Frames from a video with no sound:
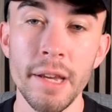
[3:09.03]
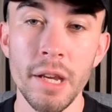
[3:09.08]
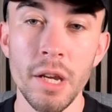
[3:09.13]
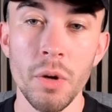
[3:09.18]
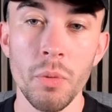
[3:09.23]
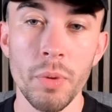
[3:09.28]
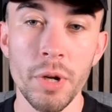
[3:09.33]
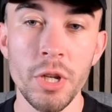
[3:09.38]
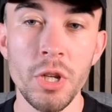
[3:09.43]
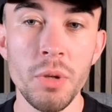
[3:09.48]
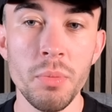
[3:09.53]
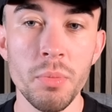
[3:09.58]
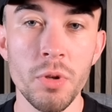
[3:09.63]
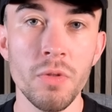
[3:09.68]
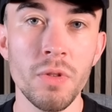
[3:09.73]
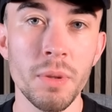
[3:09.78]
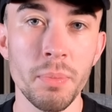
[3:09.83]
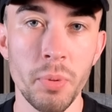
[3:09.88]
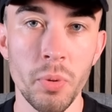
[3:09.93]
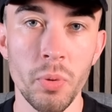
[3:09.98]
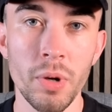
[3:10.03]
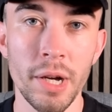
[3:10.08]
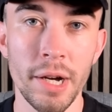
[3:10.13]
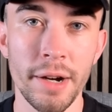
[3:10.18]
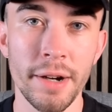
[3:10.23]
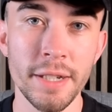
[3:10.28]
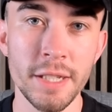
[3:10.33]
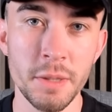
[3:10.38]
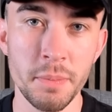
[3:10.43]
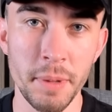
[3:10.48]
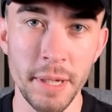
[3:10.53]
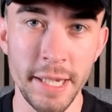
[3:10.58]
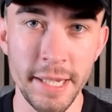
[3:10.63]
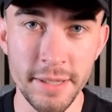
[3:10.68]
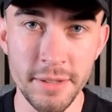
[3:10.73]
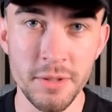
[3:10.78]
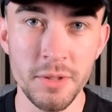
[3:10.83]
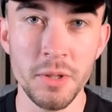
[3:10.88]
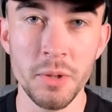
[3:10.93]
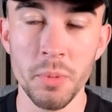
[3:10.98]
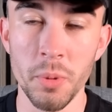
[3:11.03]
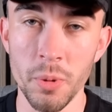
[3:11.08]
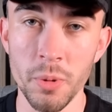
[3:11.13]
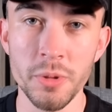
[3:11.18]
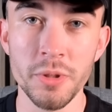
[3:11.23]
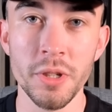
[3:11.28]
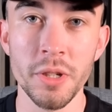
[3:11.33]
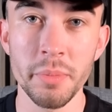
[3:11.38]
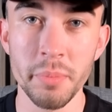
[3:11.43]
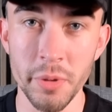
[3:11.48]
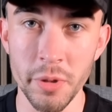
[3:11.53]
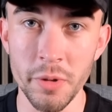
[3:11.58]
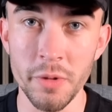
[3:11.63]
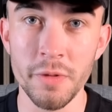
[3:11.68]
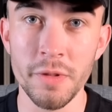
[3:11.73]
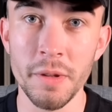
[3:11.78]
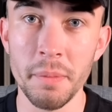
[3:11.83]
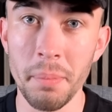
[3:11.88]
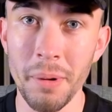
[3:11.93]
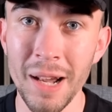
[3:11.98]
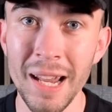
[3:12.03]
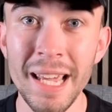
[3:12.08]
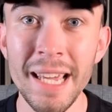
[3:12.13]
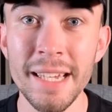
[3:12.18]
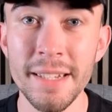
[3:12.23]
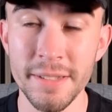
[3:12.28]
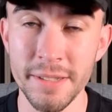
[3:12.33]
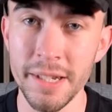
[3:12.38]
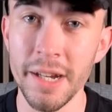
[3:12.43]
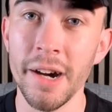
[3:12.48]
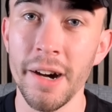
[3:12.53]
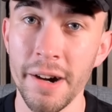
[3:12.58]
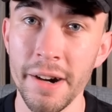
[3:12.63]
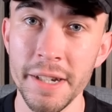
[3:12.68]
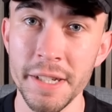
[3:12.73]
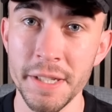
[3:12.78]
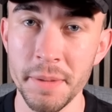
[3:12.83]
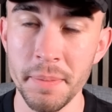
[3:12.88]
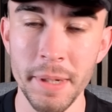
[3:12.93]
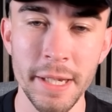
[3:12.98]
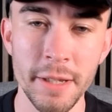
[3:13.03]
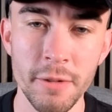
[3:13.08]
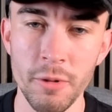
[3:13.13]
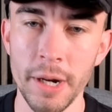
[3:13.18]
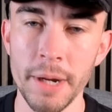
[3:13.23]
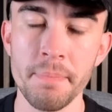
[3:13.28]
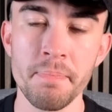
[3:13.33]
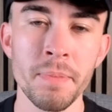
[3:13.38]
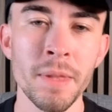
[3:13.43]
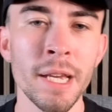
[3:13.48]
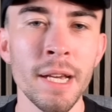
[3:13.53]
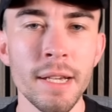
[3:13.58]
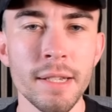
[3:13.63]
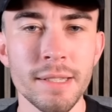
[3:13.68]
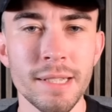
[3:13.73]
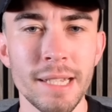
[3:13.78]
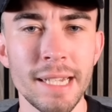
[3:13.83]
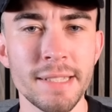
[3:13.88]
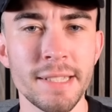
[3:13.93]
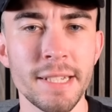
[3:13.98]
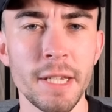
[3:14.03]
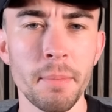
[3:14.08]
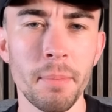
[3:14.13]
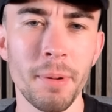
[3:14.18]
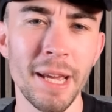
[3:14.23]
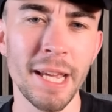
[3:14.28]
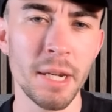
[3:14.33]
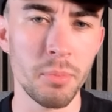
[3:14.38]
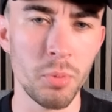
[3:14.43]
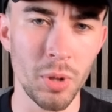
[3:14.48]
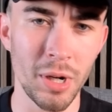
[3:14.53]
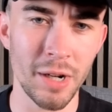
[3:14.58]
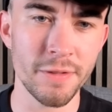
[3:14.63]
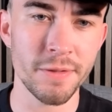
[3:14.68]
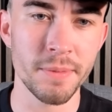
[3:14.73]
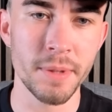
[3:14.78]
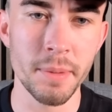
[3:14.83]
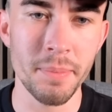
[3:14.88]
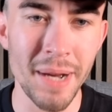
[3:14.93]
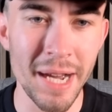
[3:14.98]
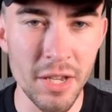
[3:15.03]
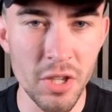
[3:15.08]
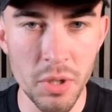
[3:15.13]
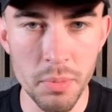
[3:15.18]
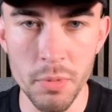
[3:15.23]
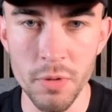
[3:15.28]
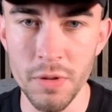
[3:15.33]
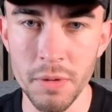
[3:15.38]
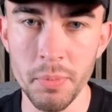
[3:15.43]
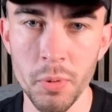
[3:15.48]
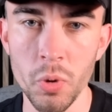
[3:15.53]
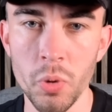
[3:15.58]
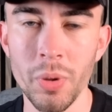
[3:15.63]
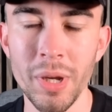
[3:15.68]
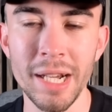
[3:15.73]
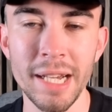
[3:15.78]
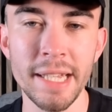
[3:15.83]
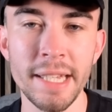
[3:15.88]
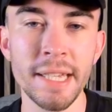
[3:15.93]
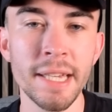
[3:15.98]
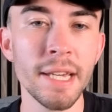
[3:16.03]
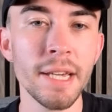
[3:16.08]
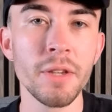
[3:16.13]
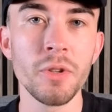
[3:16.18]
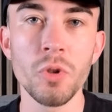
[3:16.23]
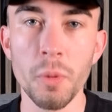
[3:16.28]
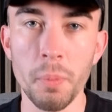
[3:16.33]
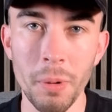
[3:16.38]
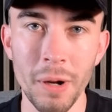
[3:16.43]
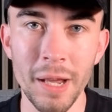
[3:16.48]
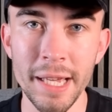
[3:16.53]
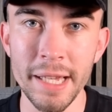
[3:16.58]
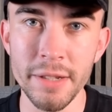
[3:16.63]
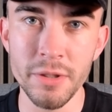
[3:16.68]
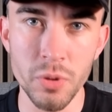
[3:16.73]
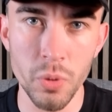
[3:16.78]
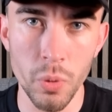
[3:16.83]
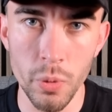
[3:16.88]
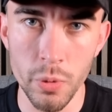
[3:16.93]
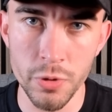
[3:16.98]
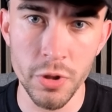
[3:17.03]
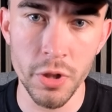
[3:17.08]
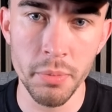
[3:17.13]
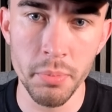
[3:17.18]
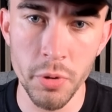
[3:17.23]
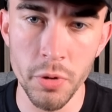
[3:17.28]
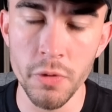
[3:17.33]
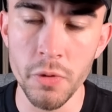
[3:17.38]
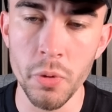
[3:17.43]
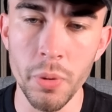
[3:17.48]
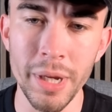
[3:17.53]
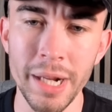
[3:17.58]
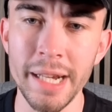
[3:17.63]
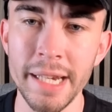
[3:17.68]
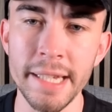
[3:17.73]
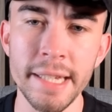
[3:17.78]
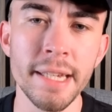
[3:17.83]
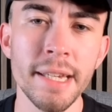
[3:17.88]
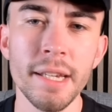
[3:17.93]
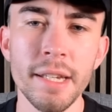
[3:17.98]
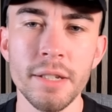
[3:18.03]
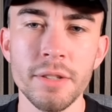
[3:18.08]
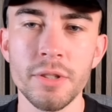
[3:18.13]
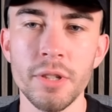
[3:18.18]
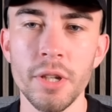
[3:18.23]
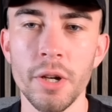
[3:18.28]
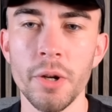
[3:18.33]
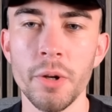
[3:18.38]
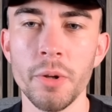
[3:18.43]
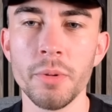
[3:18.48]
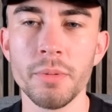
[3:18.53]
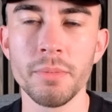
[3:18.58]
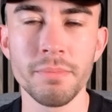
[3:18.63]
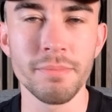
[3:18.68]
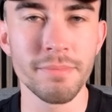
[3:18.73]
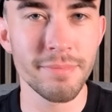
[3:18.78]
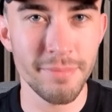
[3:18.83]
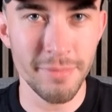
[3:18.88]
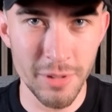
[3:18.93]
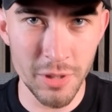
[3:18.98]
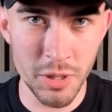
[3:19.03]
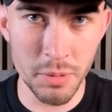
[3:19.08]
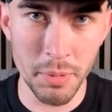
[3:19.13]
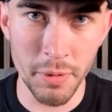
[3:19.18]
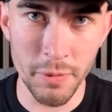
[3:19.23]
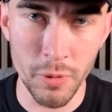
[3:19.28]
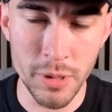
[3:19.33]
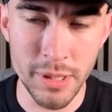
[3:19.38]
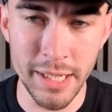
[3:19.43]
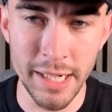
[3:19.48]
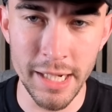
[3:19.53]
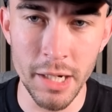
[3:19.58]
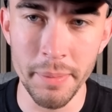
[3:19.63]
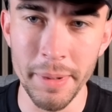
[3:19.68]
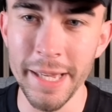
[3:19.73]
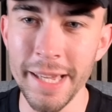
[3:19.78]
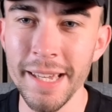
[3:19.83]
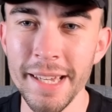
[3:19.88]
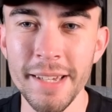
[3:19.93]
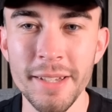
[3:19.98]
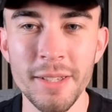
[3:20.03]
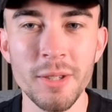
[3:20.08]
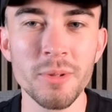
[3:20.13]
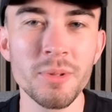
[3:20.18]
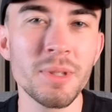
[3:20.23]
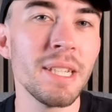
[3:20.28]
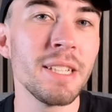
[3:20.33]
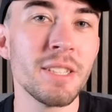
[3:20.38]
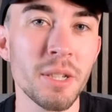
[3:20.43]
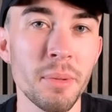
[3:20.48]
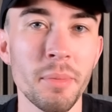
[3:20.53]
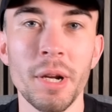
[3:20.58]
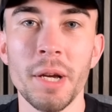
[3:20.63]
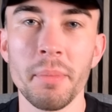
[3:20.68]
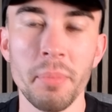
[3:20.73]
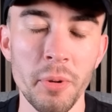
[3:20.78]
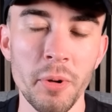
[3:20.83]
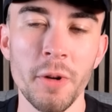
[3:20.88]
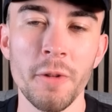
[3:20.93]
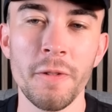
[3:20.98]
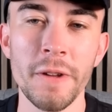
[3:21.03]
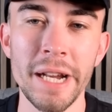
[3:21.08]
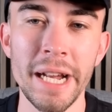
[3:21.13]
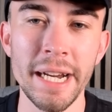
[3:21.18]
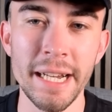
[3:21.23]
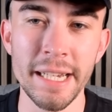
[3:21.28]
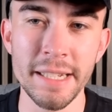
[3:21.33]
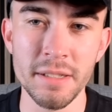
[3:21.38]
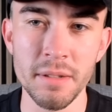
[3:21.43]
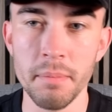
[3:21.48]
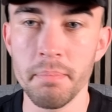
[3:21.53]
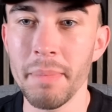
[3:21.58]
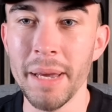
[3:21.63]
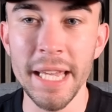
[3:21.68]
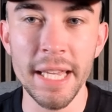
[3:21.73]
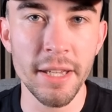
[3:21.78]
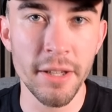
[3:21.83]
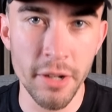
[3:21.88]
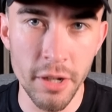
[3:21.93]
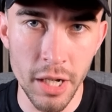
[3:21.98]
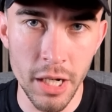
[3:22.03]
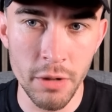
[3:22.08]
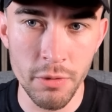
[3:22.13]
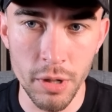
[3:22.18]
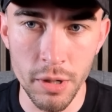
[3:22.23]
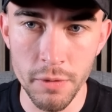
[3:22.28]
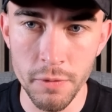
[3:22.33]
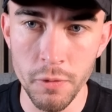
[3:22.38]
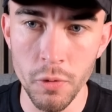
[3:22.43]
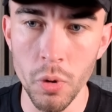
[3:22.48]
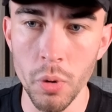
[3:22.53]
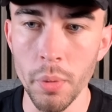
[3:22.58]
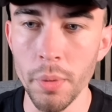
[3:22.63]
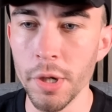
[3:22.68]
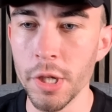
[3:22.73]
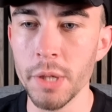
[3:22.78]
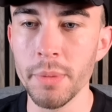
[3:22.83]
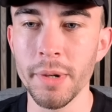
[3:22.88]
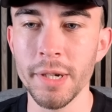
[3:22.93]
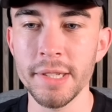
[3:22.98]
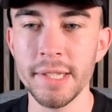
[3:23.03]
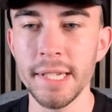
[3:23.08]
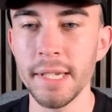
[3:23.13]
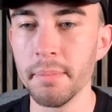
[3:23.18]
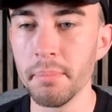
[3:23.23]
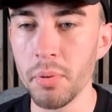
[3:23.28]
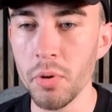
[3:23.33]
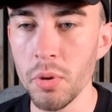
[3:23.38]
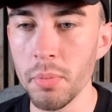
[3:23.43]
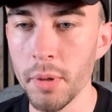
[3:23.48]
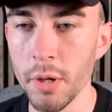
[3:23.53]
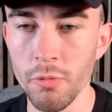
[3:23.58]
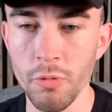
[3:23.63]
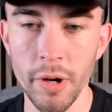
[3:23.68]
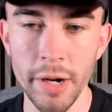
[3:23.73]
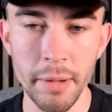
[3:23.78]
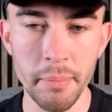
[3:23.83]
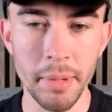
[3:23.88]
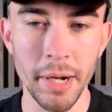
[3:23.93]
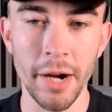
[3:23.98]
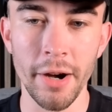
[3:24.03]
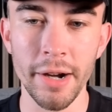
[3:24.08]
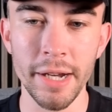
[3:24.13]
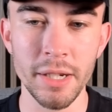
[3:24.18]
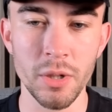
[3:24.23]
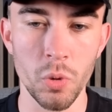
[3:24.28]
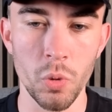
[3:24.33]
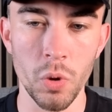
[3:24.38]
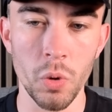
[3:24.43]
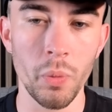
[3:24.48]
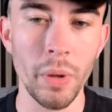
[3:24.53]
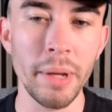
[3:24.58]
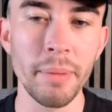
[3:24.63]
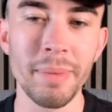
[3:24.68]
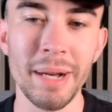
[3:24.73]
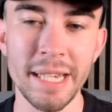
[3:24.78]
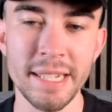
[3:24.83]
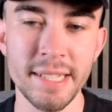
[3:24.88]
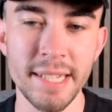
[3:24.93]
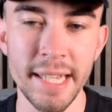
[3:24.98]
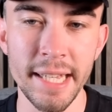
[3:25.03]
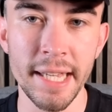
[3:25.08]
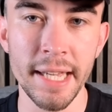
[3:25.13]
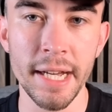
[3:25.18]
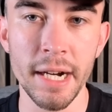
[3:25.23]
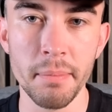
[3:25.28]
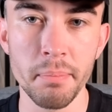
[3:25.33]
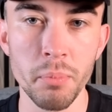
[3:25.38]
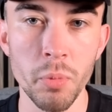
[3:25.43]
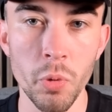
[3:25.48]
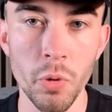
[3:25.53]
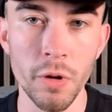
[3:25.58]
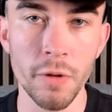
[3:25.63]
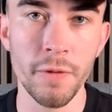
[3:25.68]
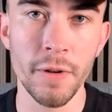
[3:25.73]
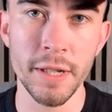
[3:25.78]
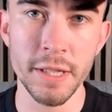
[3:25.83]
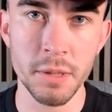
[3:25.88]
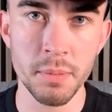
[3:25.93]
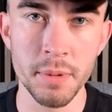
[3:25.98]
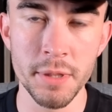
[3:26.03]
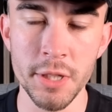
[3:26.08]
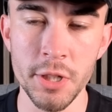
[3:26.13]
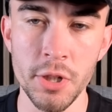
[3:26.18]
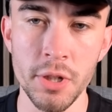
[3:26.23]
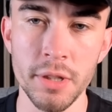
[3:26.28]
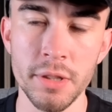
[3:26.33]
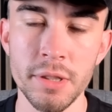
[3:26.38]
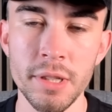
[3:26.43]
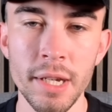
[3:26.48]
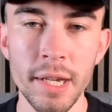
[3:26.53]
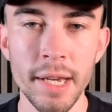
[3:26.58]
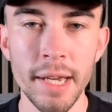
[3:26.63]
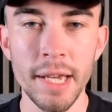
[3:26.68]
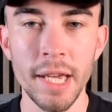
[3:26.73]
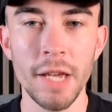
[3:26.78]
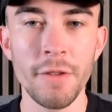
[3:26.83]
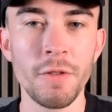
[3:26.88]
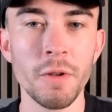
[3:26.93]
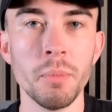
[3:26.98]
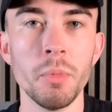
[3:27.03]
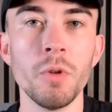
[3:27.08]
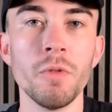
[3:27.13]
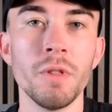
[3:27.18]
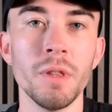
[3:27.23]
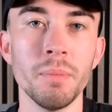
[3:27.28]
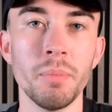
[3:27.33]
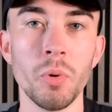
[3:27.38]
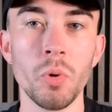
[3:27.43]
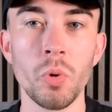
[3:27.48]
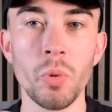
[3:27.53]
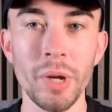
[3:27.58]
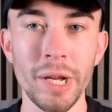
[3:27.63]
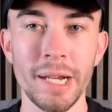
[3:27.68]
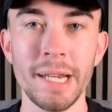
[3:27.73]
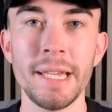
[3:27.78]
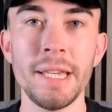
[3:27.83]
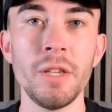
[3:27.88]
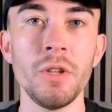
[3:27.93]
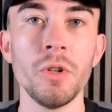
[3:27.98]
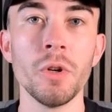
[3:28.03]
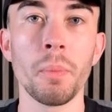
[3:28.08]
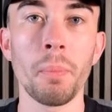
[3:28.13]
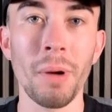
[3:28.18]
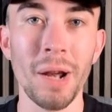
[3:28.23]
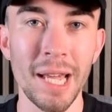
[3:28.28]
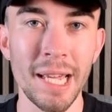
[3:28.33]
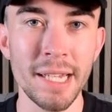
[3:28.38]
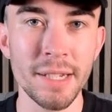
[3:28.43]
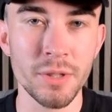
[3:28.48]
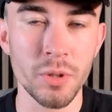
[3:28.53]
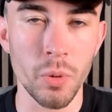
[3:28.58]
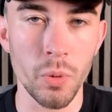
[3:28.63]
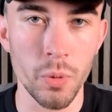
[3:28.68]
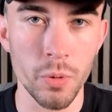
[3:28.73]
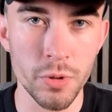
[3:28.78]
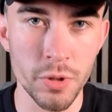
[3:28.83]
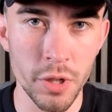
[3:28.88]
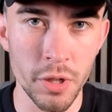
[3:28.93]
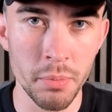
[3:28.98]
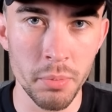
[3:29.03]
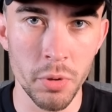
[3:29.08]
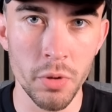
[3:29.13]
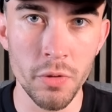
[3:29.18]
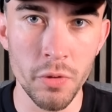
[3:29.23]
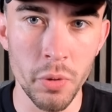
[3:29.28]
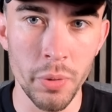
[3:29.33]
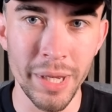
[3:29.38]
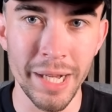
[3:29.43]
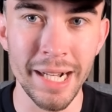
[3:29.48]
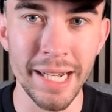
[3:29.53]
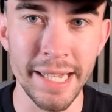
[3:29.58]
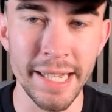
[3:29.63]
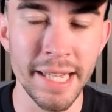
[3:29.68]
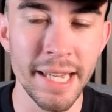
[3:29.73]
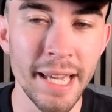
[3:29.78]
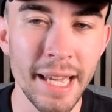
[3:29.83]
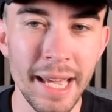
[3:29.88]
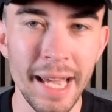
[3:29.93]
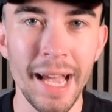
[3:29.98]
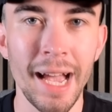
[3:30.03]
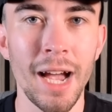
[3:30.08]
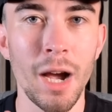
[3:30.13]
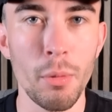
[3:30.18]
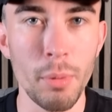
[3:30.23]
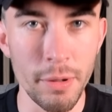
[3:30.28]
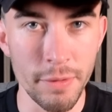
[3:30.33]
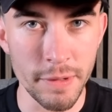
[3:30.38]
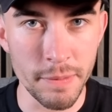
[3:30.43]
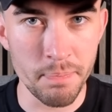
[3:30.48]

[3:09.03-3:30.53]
When you move the ball at high speeds, you also move the players at high speed, right? So let's say you're playing the ball out from the back, you move the ball quickly, your players also move quickly. So, lose my voice a little bit, you'll see someone like Bruno Fernandes make an early run forward. You might see Mbeumo running behind, or the wing-backs taking up more advanced positions. If you're moving the ball quickly, your players also move quickly. However,